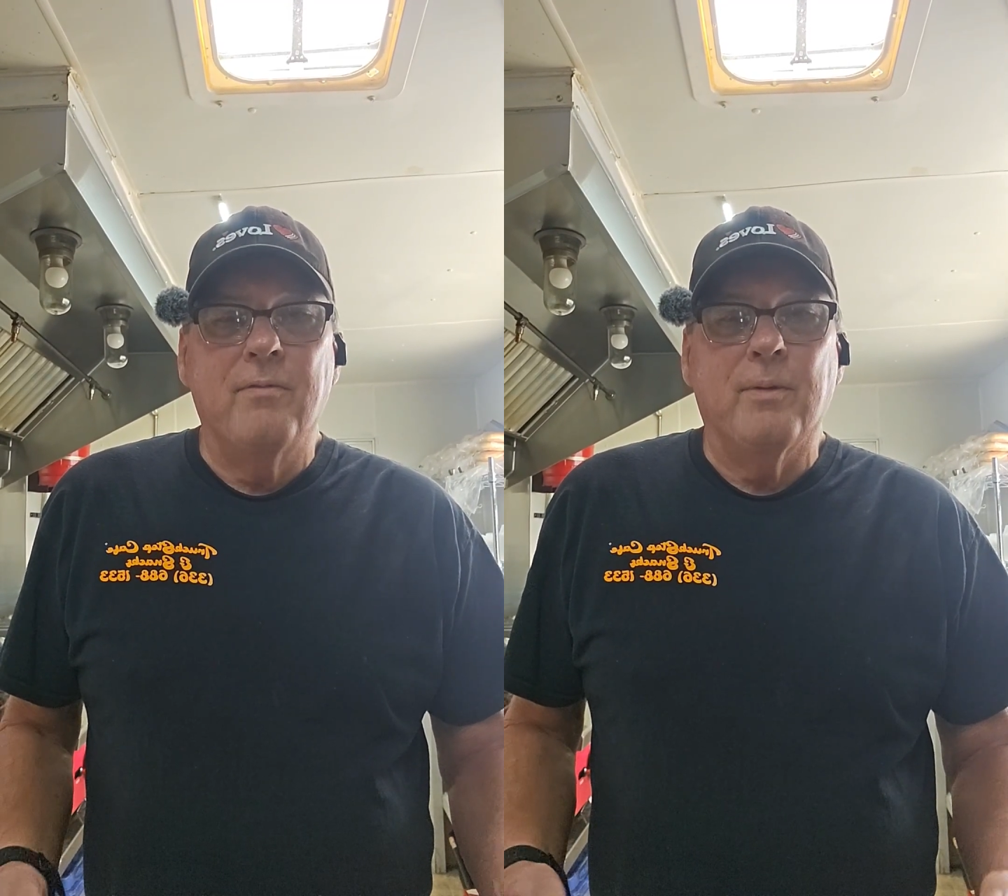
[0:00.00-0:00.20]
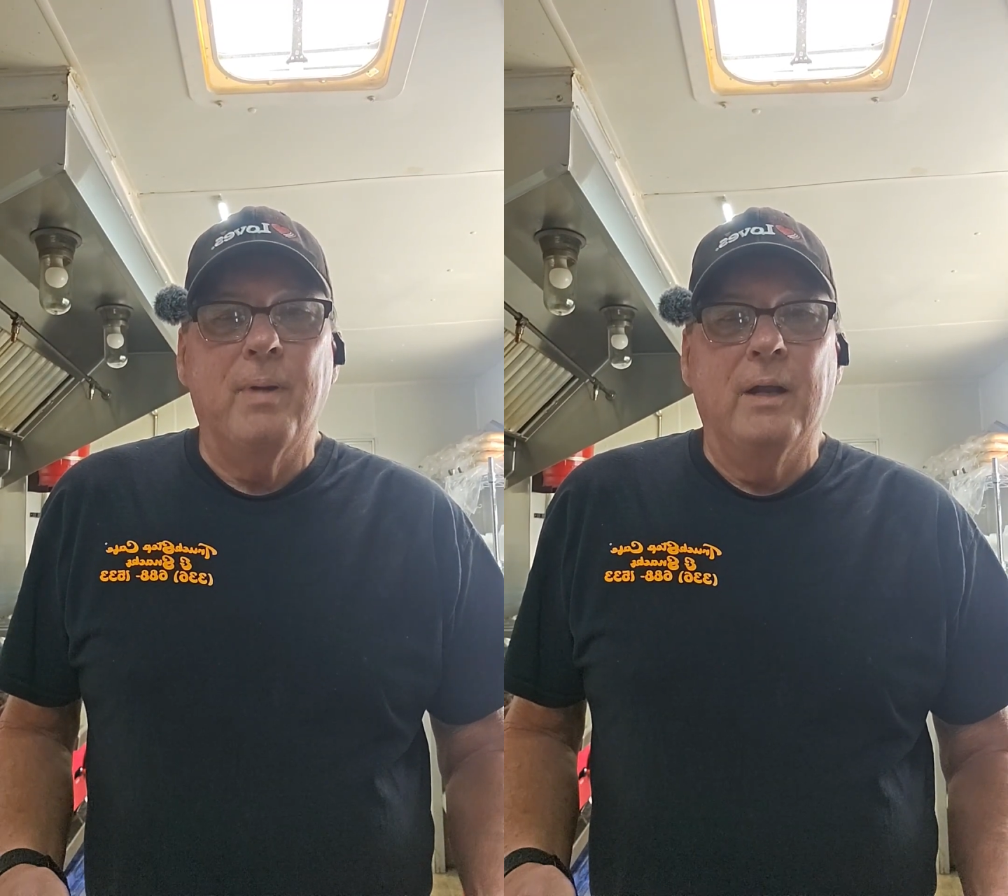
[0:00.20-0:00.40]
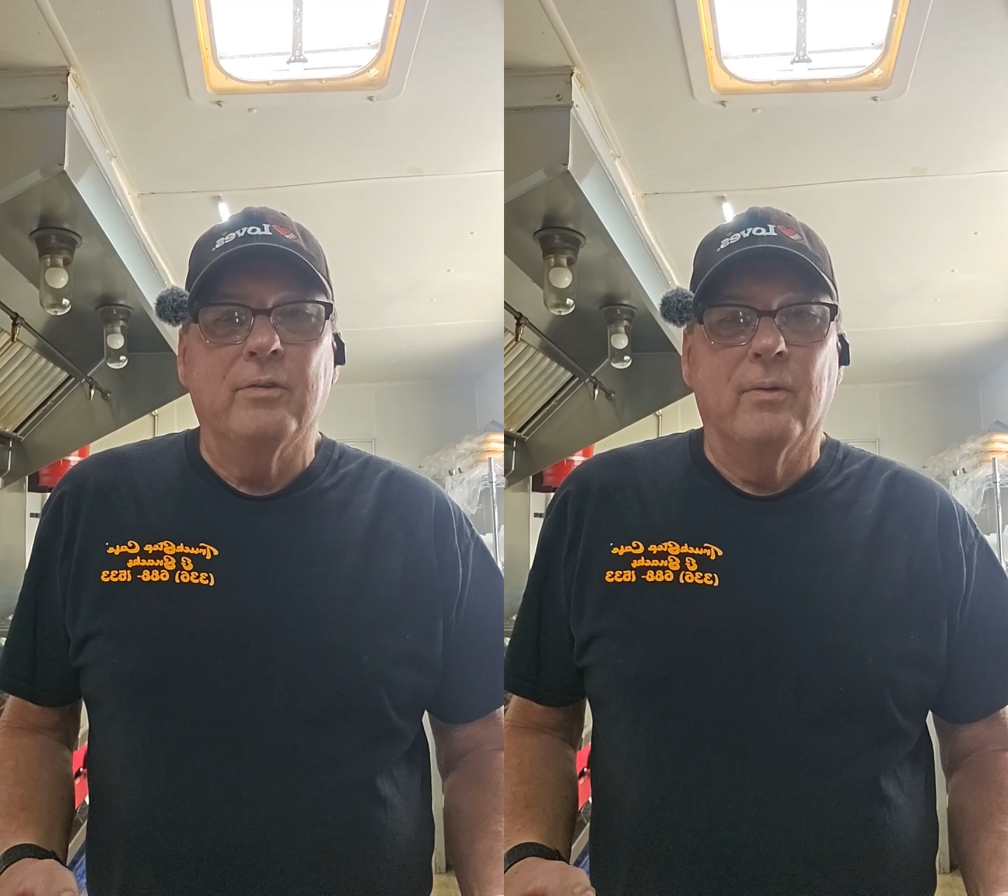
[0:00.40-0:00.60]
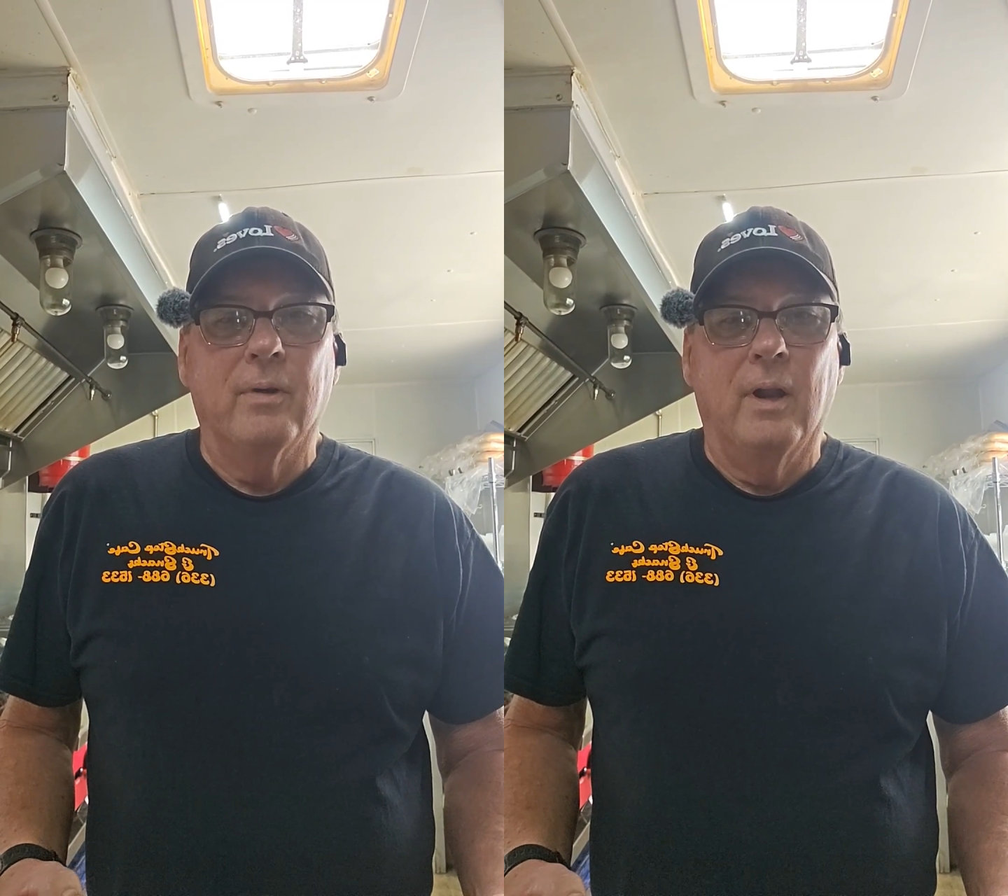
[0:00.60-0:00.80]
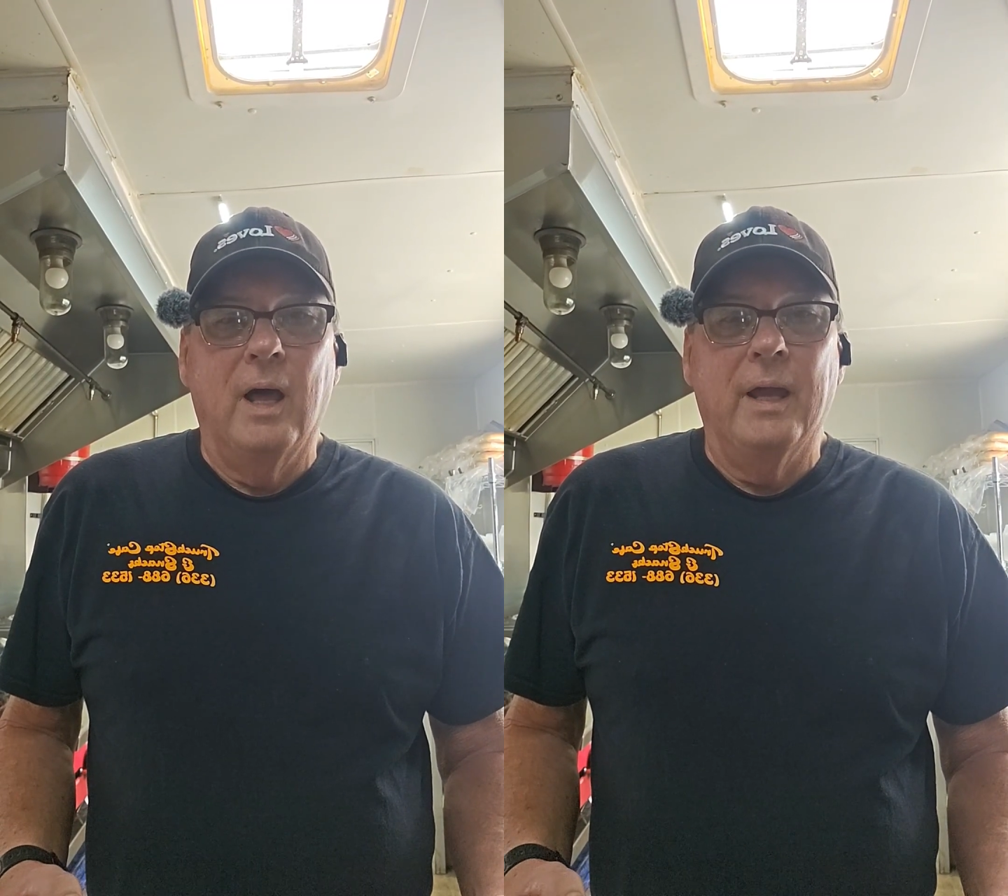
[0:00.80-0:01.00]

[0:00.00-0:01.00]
everybody's going to